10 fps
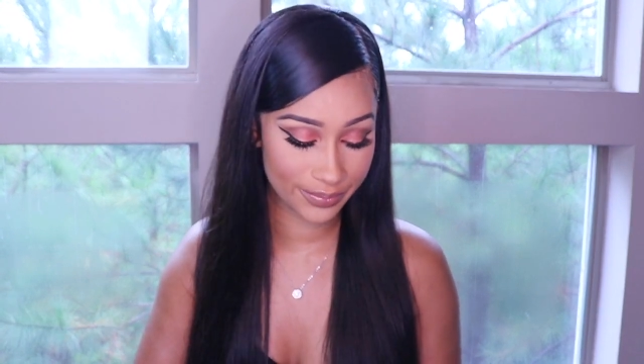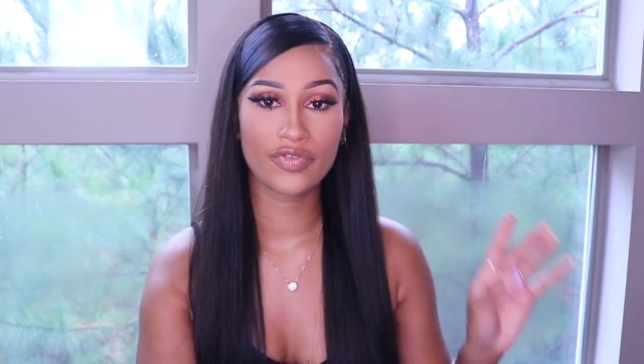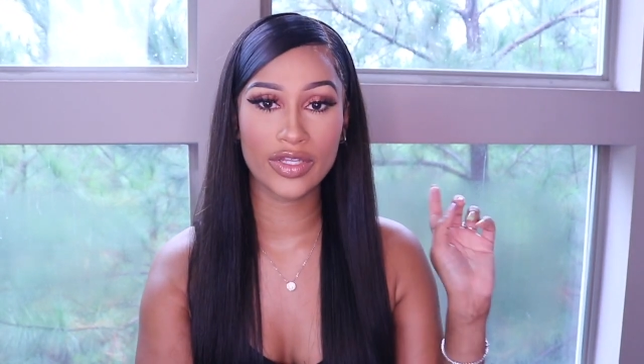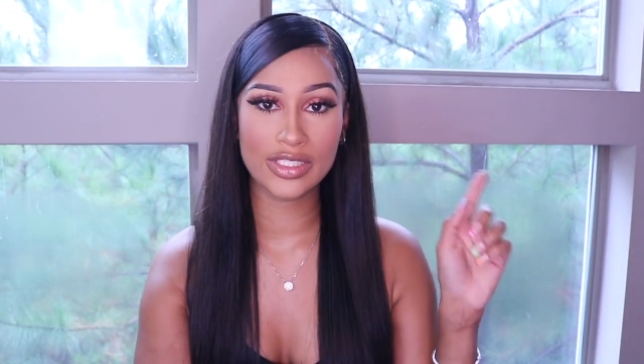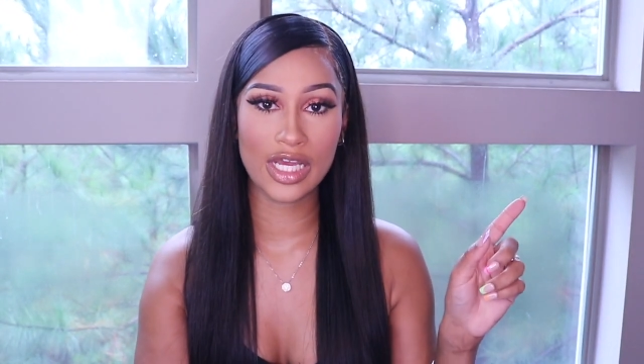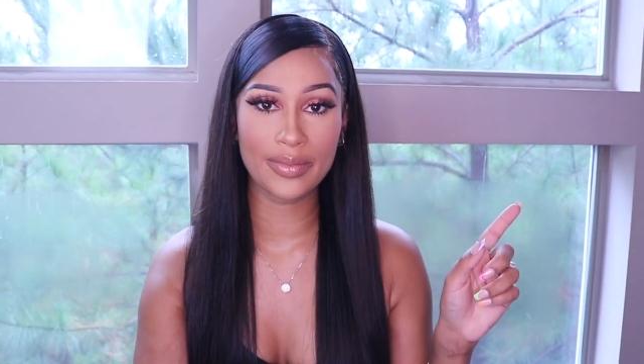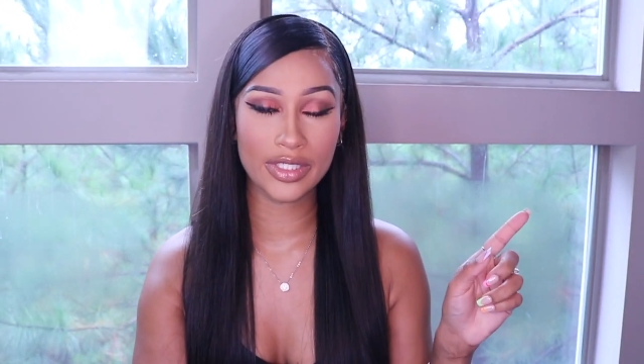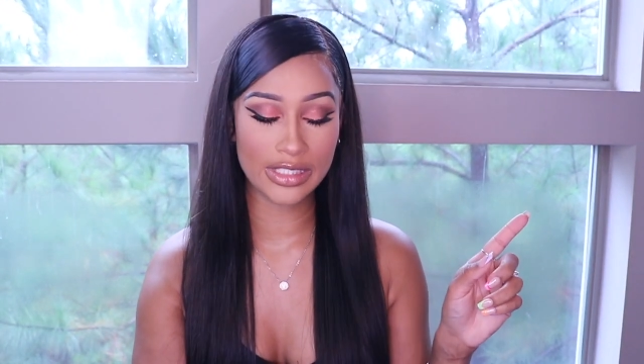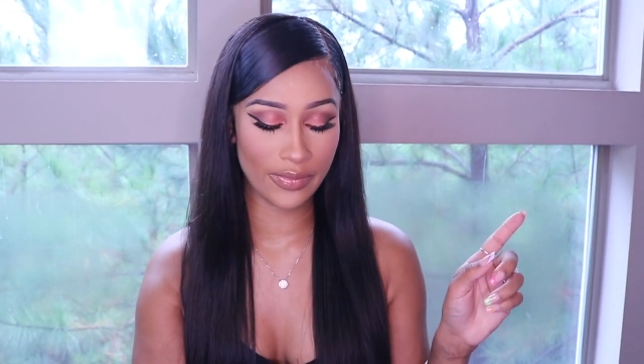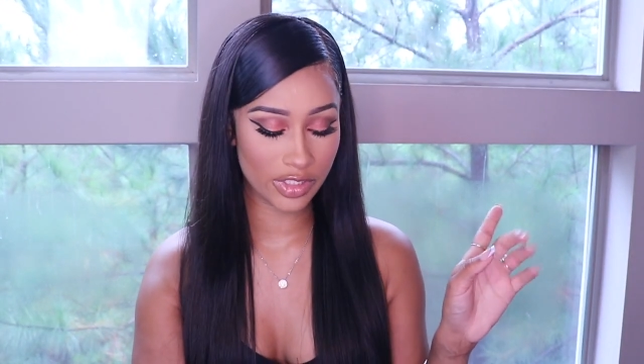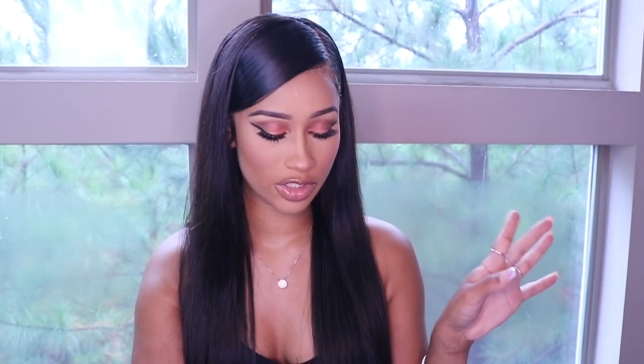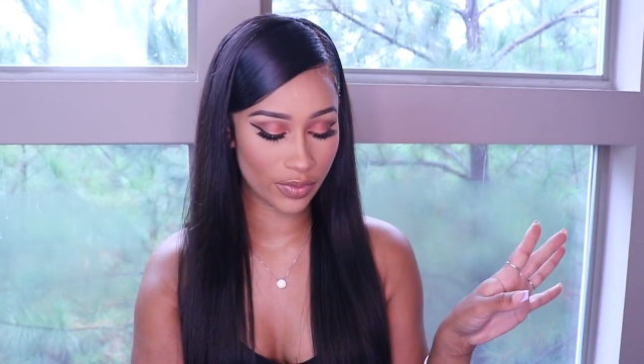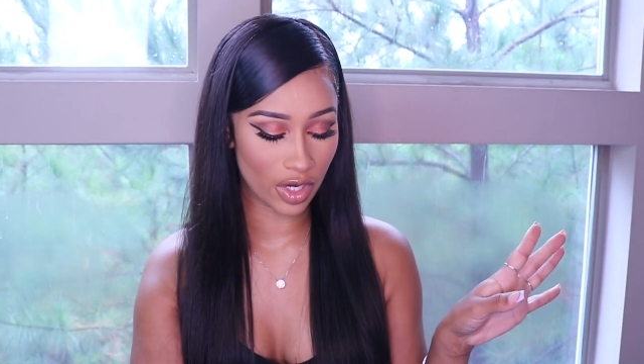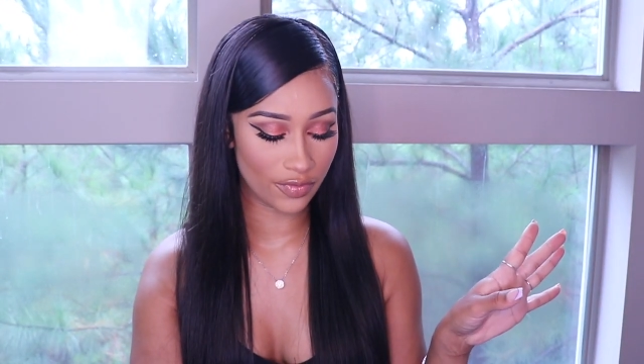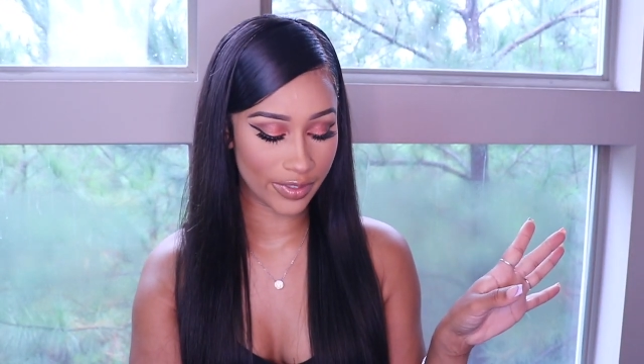For the tumblers that we just
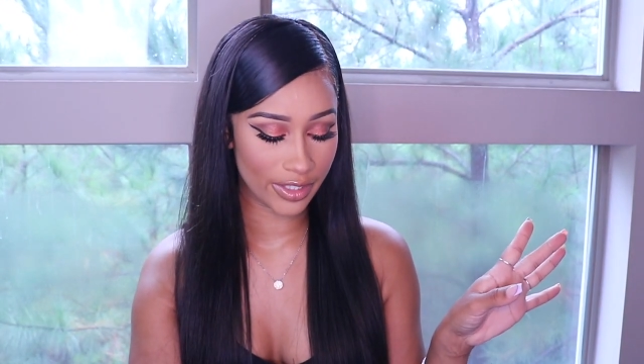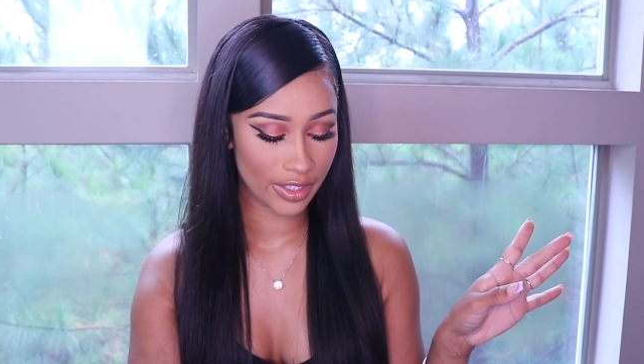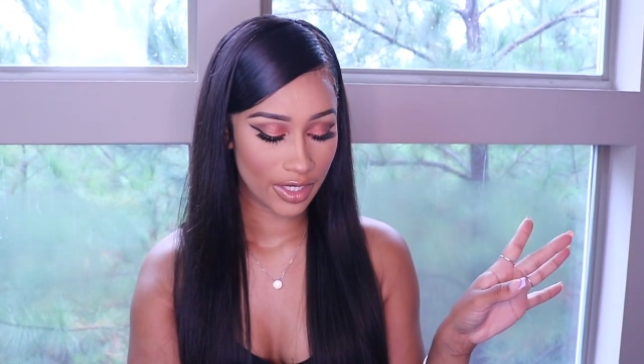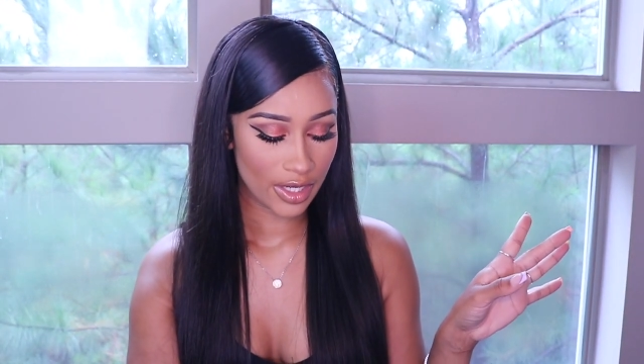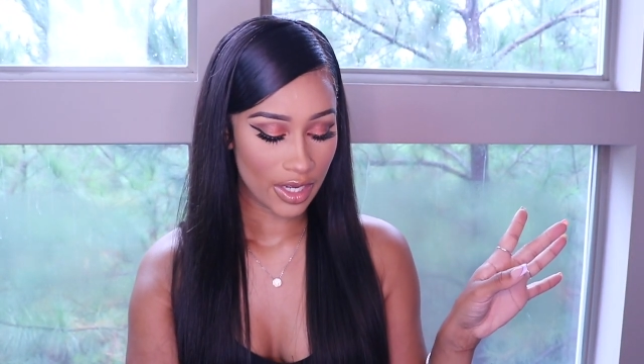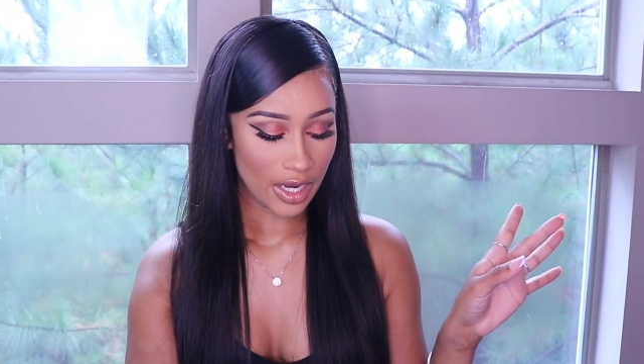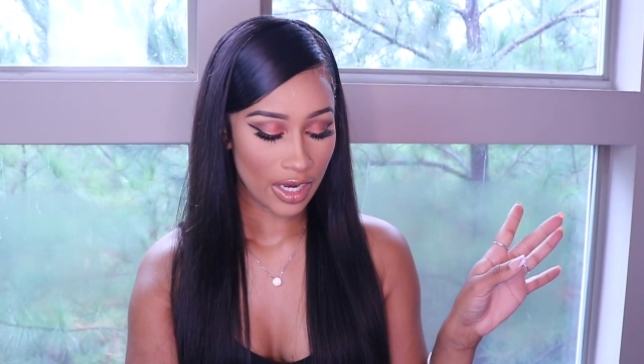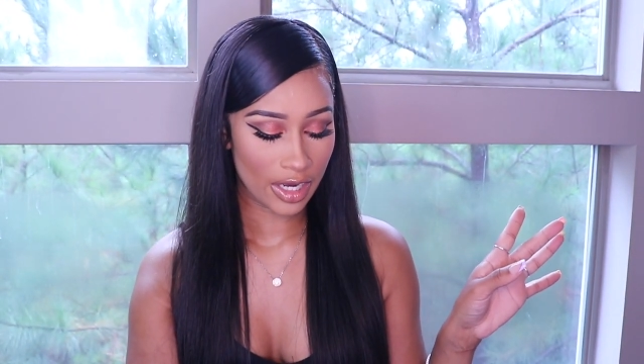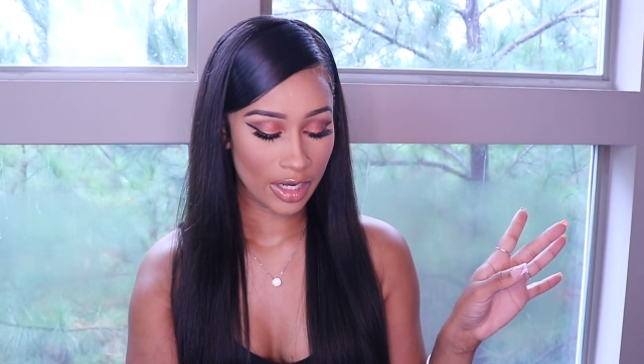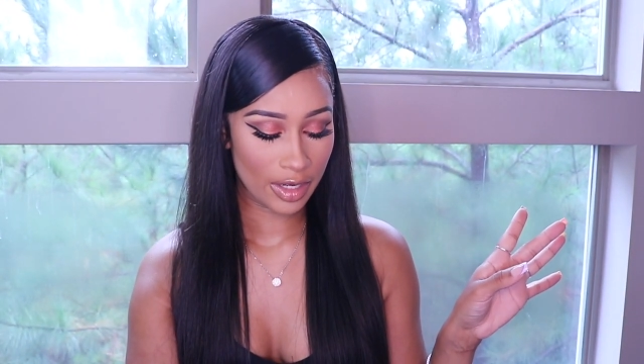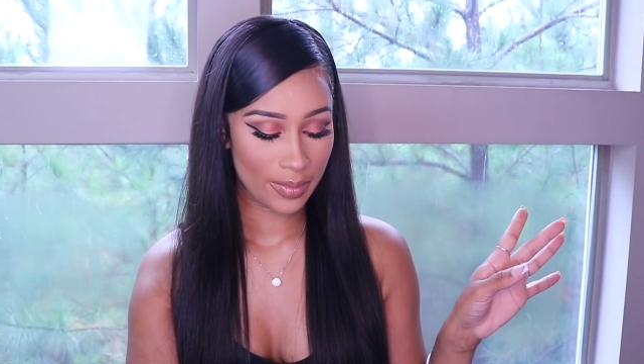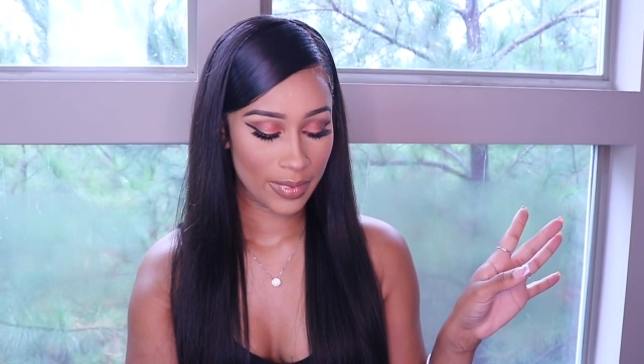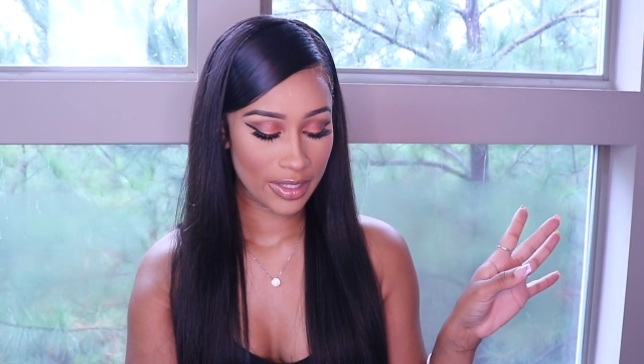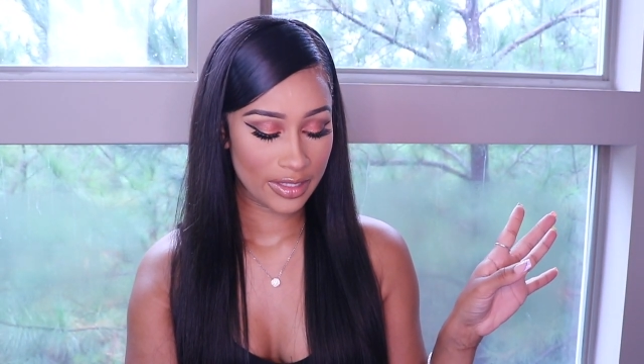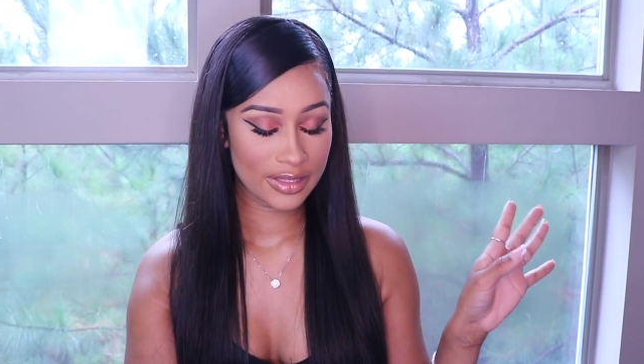went over,
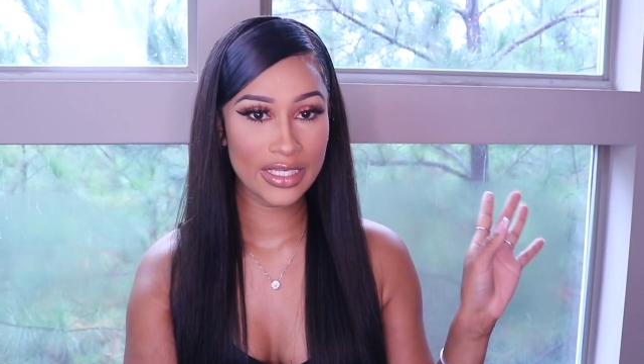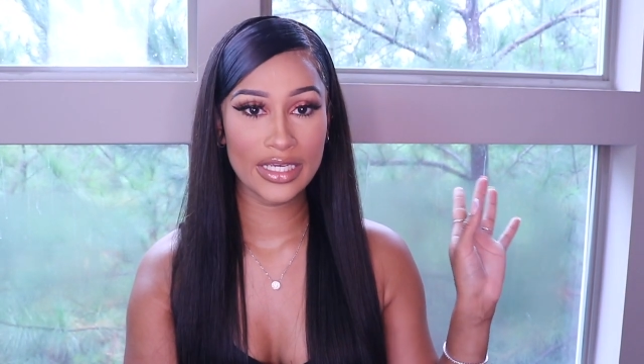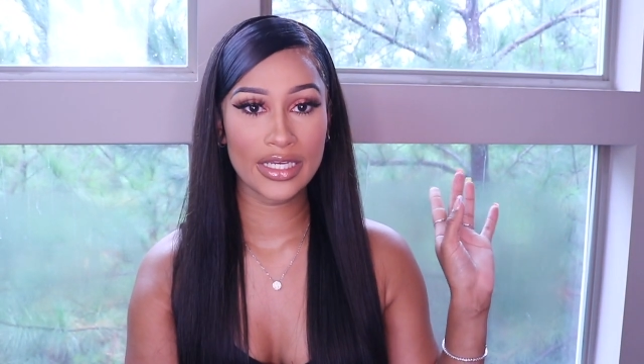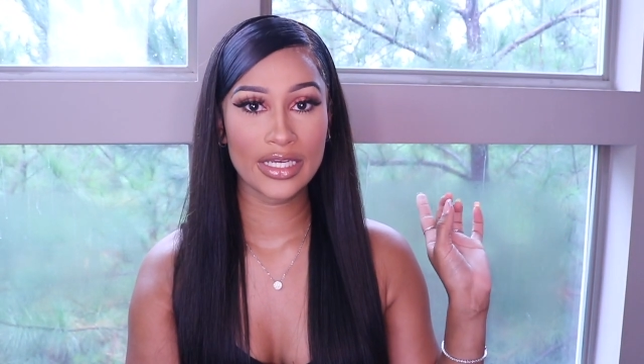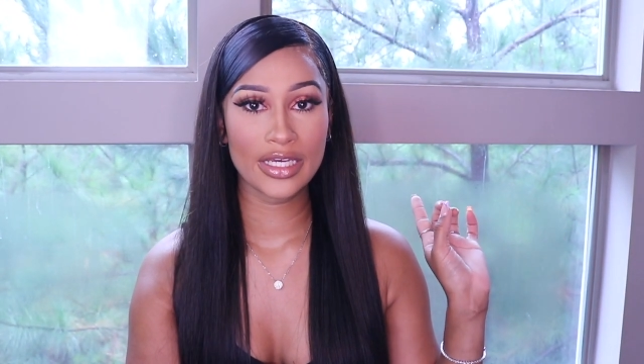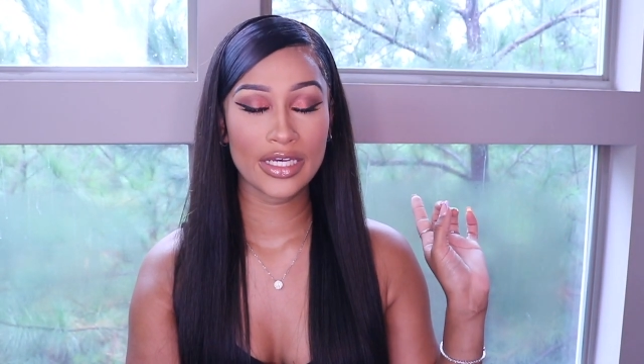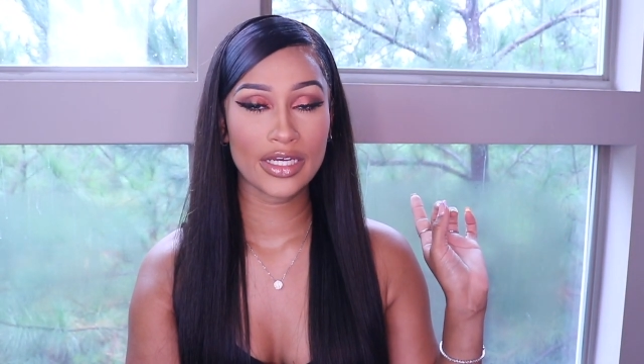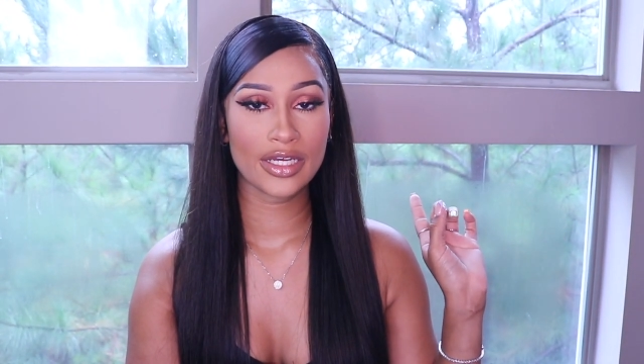the